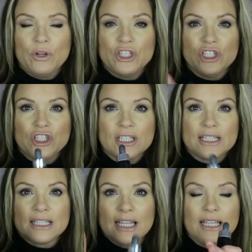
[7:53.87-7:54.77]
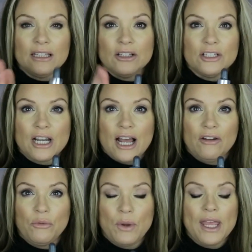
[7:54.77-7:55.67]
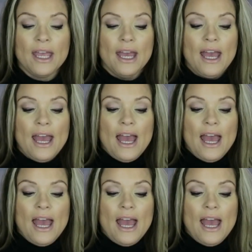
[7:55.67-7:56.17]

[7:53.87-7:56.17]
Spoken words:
which is just slightly under halfway